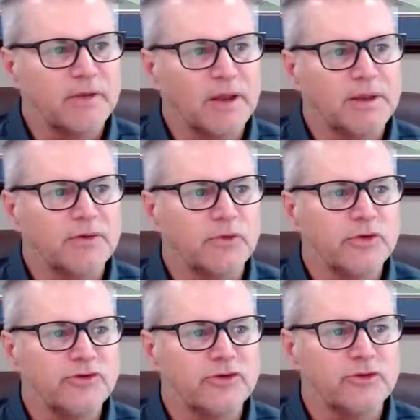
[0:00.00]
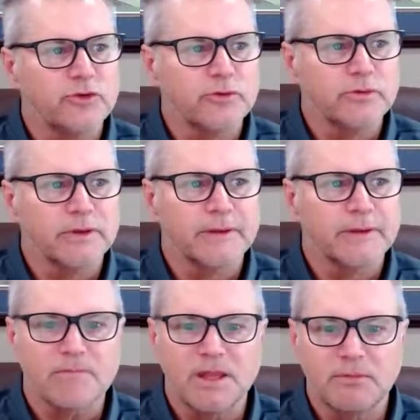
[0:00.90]
I mean, if we're just
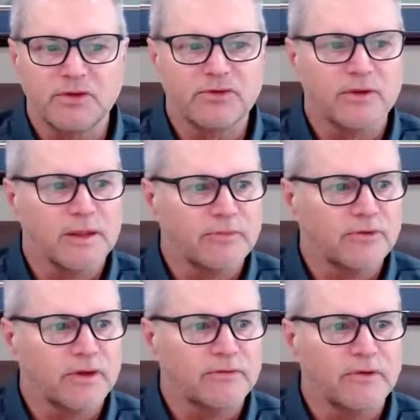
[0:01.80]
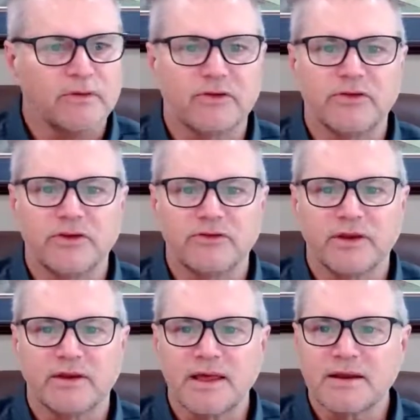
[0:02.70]
doing image dumps of
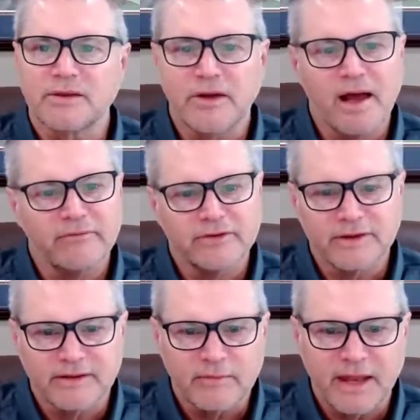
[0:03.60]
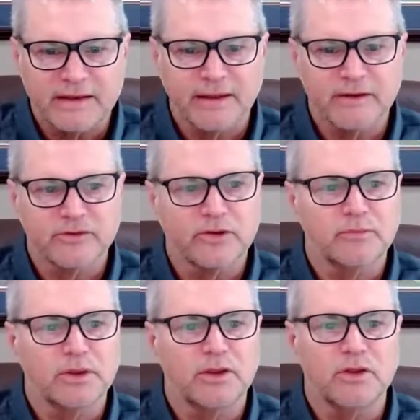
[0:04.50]
existing data, obviously some of that data is going to
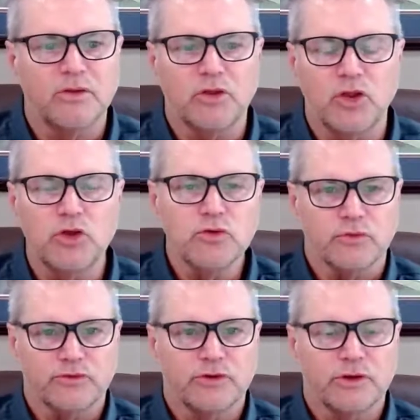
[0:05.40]
be huge.